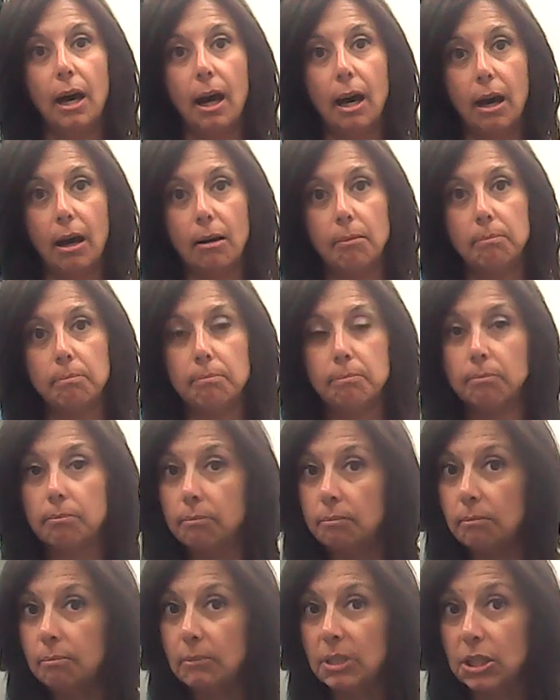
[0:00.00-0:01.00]

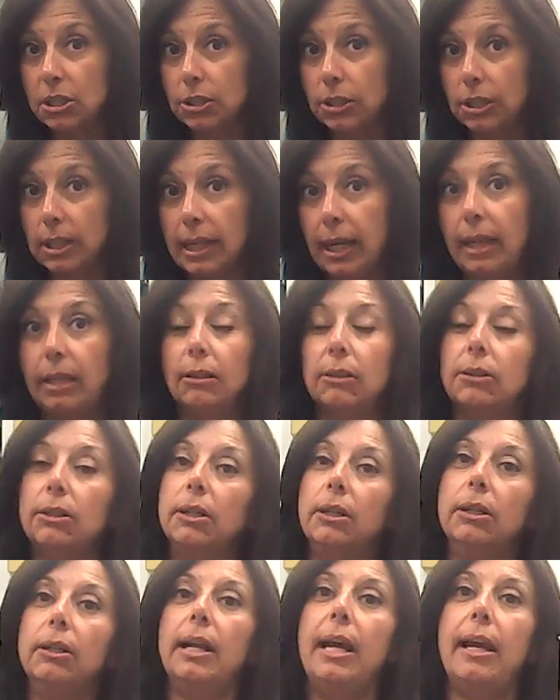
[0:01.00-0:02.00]
Mr.
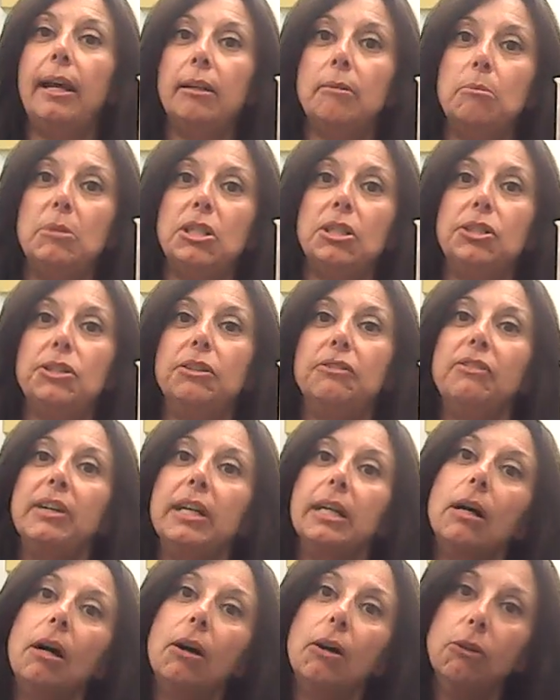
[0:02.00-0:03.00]
Gaylor, and Mr.
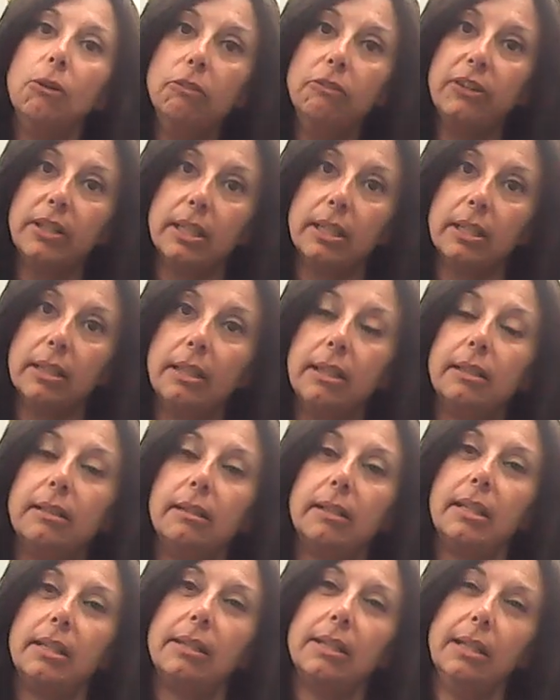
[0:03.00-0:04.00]
Van Hoven.
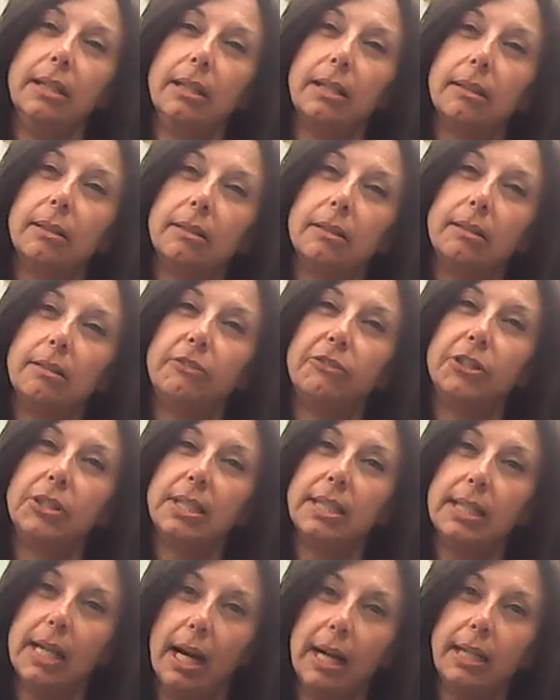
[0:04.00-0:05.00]
I think for
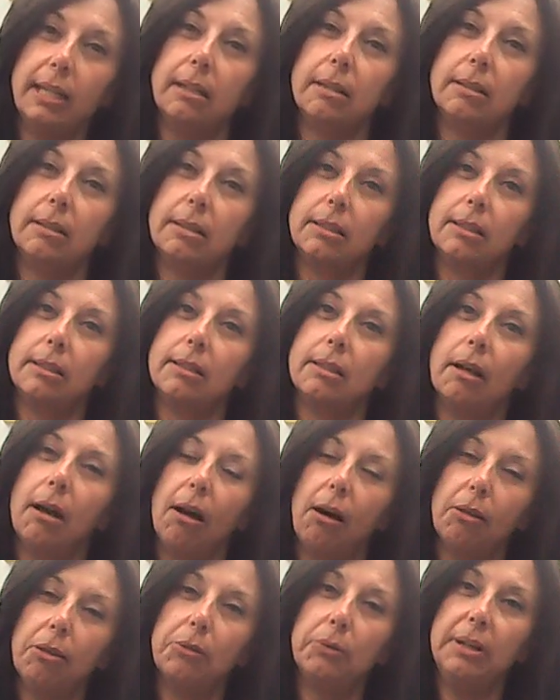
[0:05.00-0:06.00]
science,
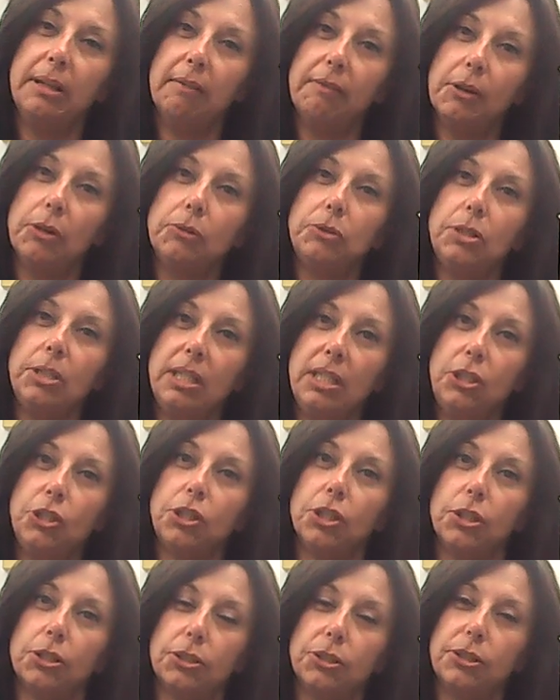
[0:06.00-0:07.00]
all three of those
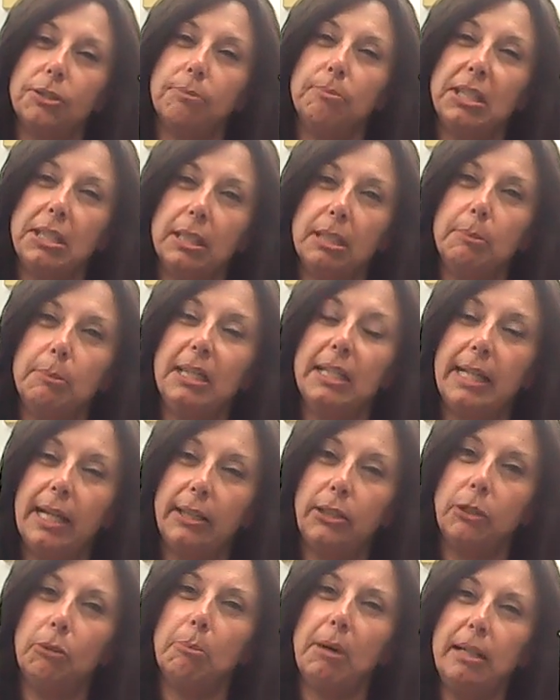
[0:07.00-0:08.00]
teachers. Mrs.
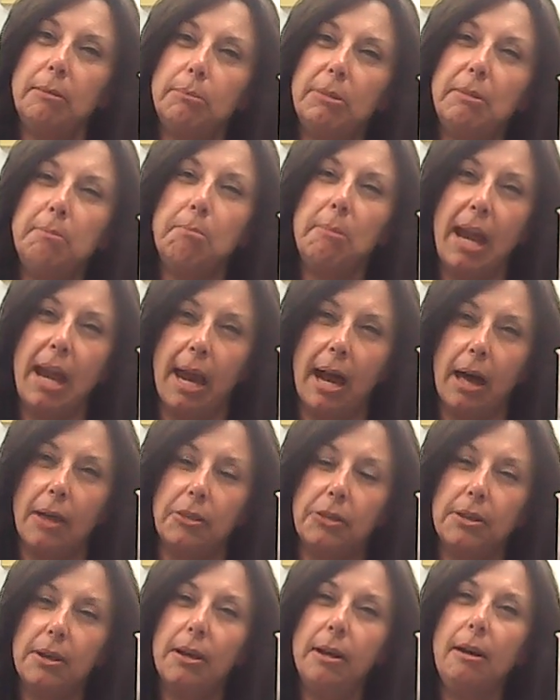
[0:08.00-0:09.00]
McDaniel might have been math,
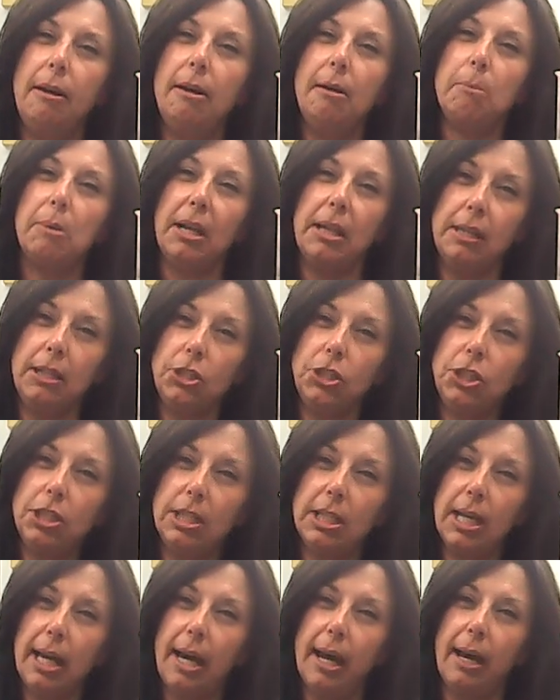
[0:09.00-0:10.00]
but I think
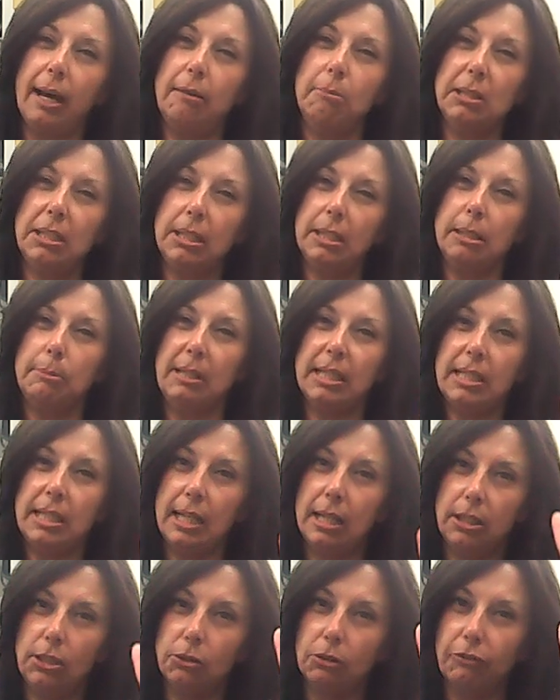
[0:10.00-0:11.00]
she had Mrs.
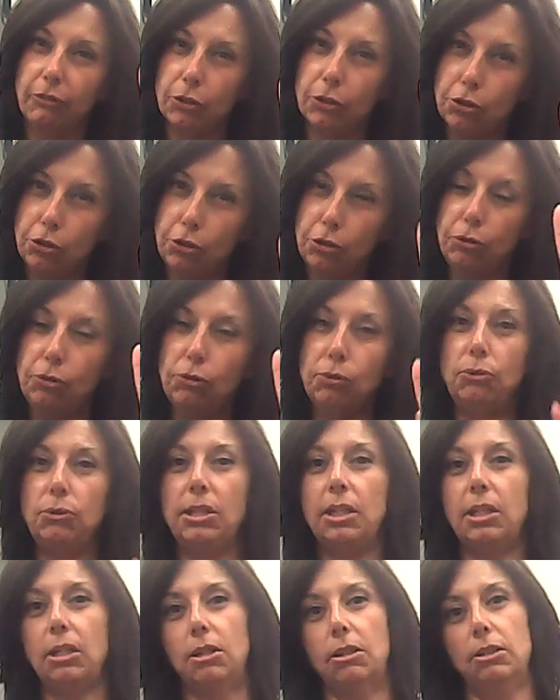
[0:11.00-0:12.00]
McDaniel for 2
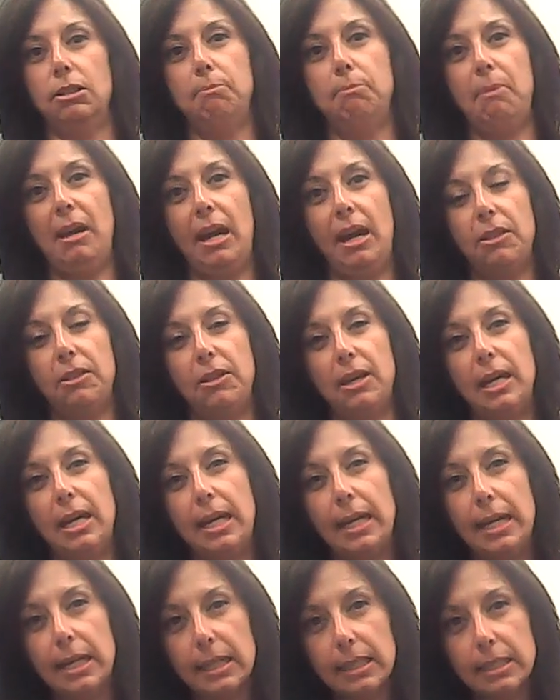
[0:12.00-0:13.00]
years, math
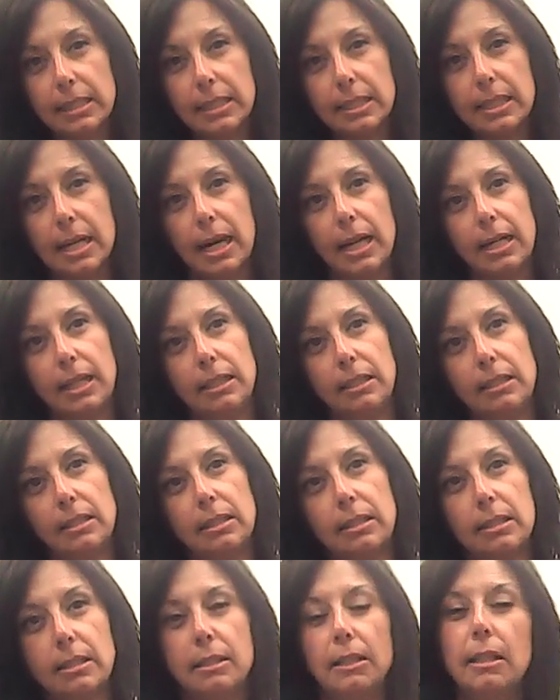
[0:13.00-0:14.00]
and science.